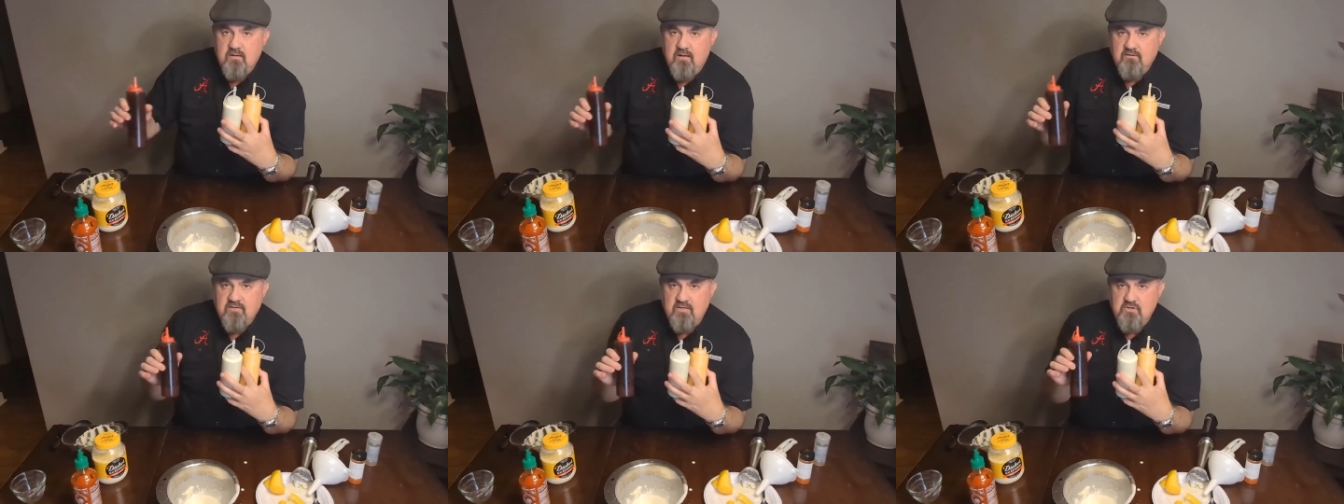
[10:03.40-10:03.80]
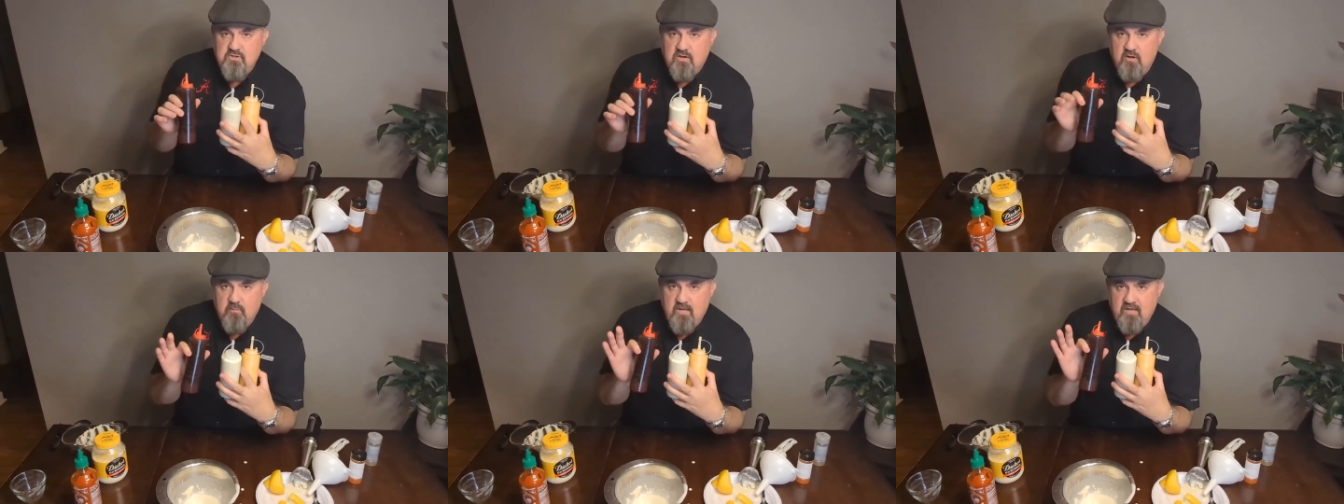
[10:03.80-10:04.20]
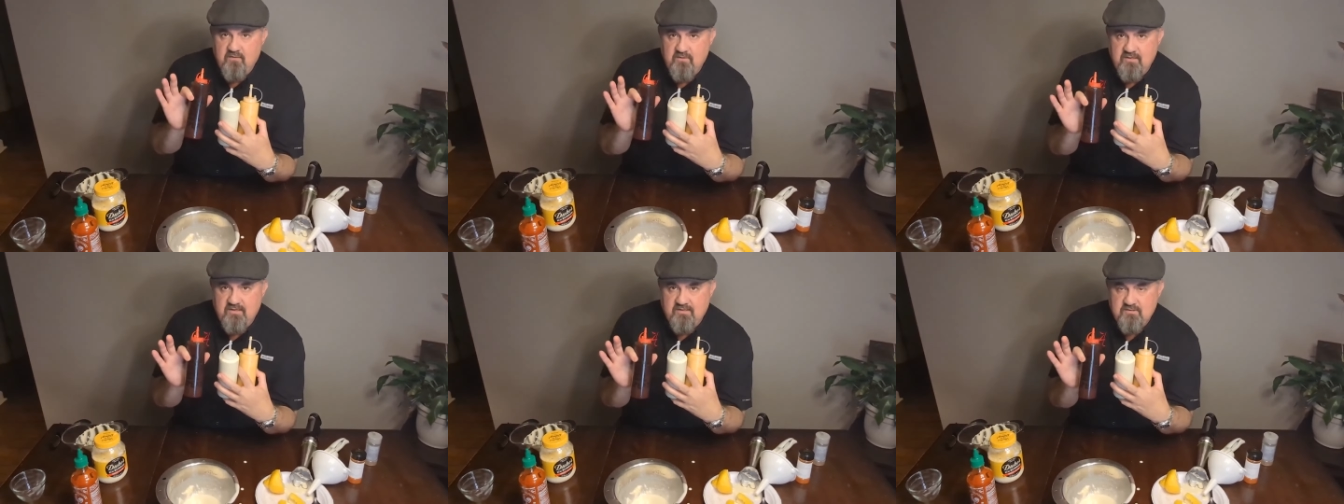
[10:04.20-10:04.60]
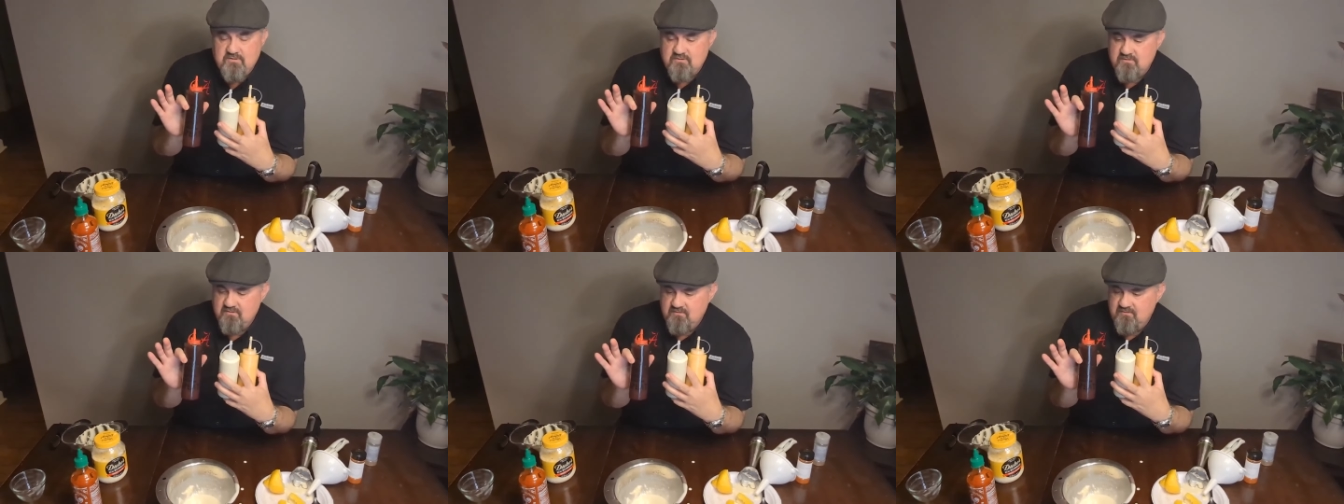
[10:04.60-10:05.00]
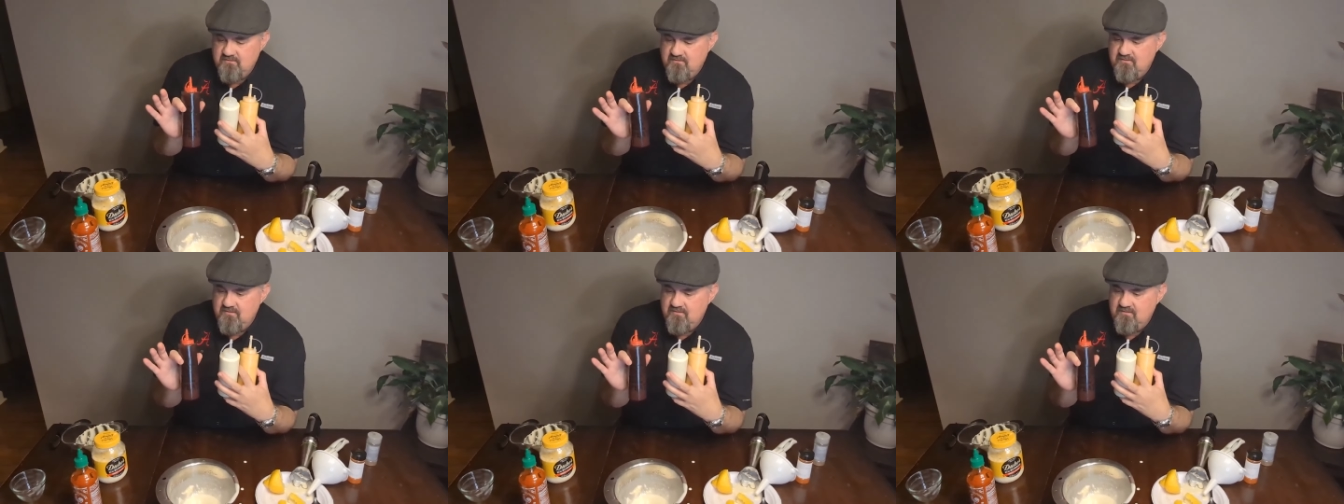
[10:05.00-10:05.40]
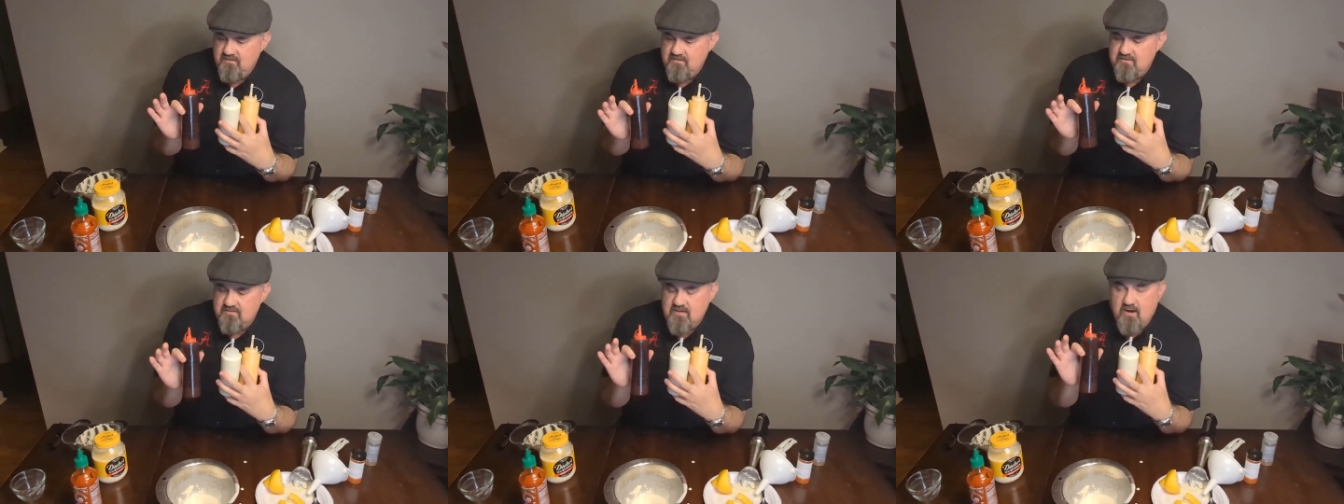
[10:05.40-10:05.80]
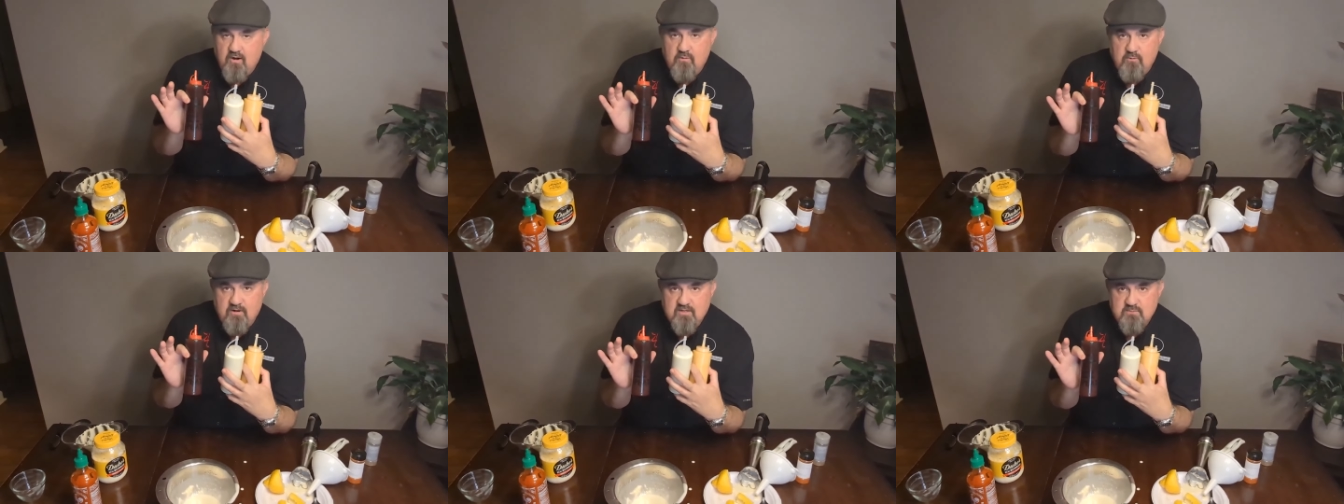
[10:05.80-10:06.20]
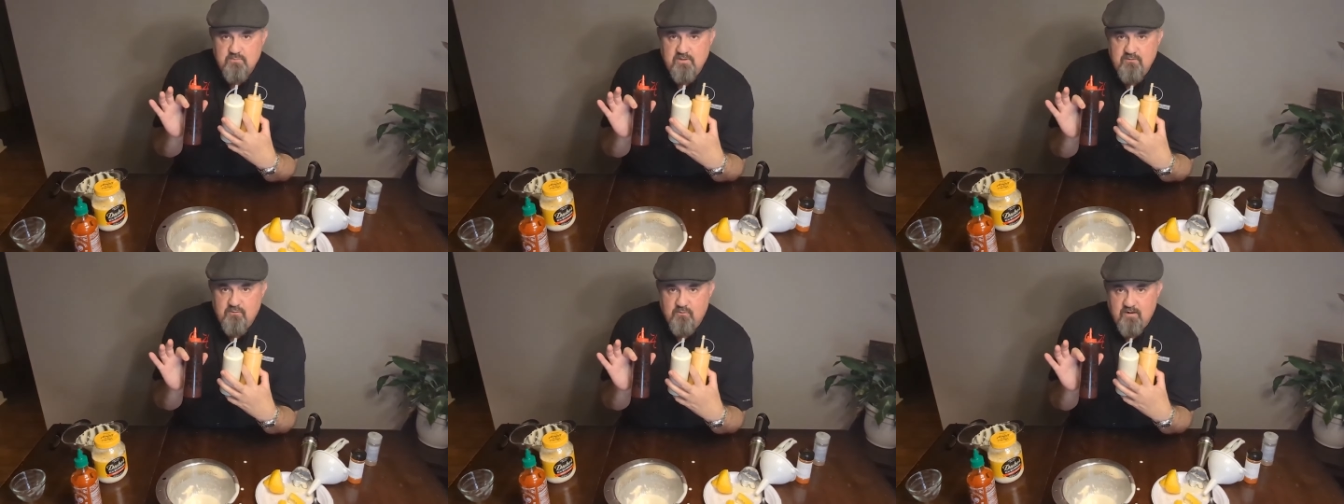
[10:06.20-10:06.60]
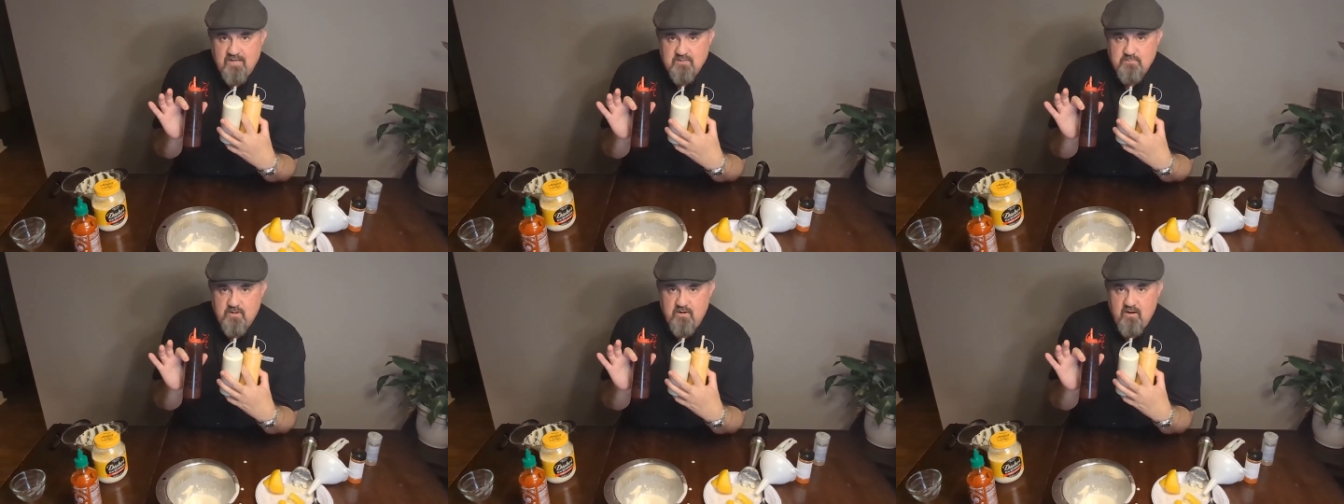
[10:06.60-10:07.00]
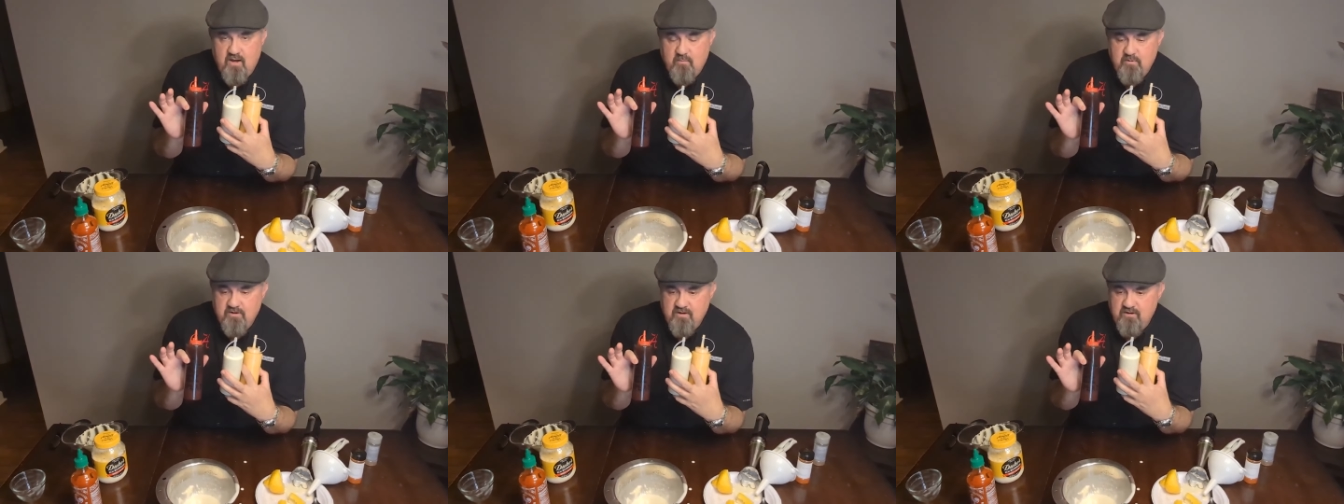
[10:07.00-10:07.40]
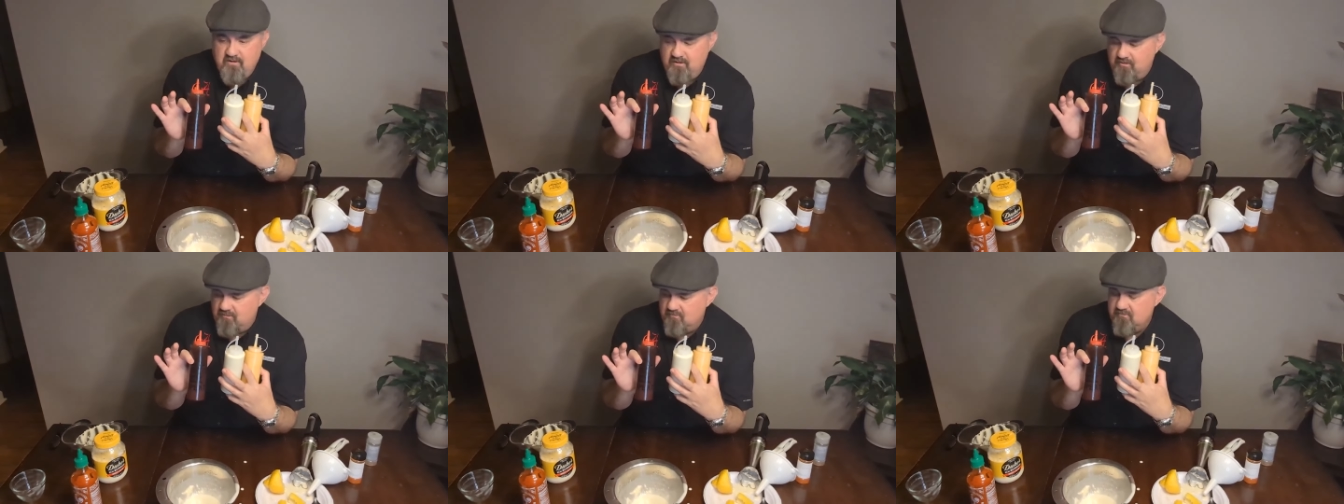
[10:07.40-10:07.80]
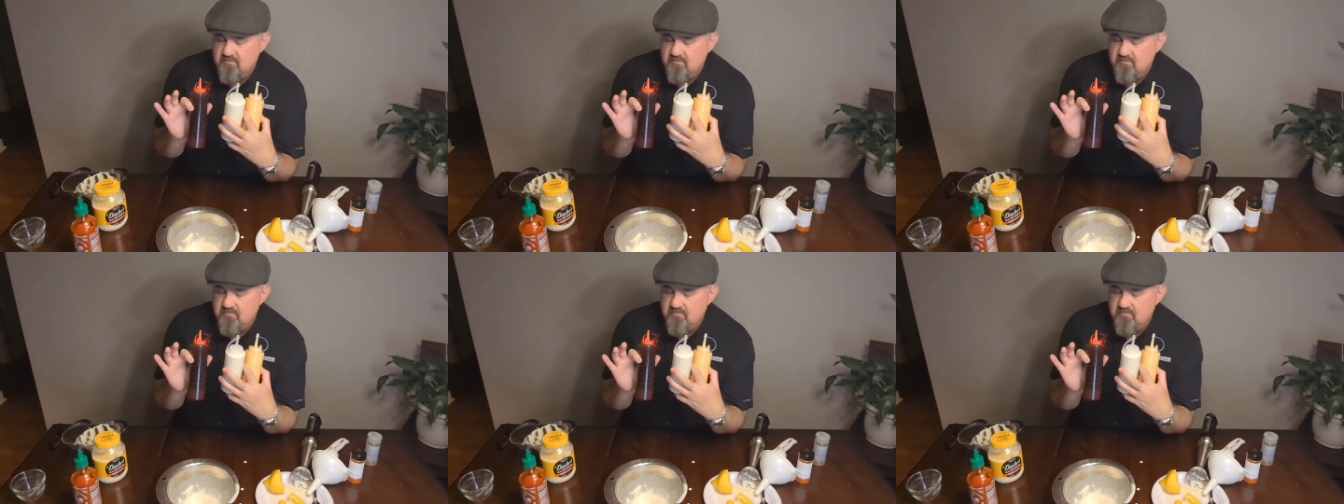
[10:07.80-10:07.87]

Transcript: I'll teach y'all about this. This is our recipe for raspberry habanero.